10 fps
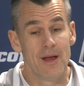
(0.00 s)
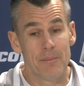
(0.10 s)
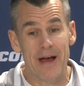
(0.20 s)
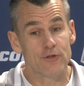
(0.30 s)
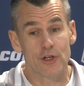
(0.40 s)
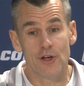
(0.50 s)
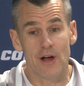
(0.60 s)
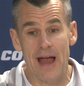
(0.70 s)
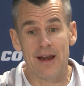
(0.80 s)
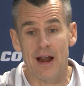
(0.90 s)
Patric
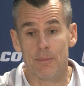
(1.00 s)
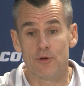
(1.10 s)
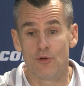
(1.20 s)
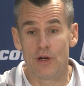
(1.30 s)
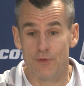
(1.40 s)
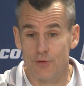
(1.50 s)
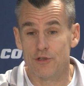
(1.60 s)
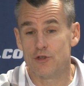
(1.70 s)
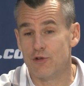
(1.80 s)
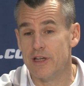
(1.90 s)
Young had an opportunity for
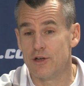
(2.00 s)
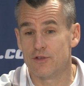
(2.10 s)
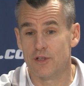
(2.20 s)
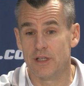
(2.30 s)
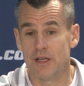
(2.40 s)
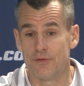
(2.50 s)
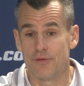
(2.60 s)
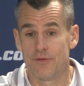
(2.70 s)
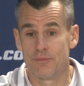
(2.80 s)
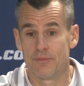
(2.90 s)
three straight years to leave.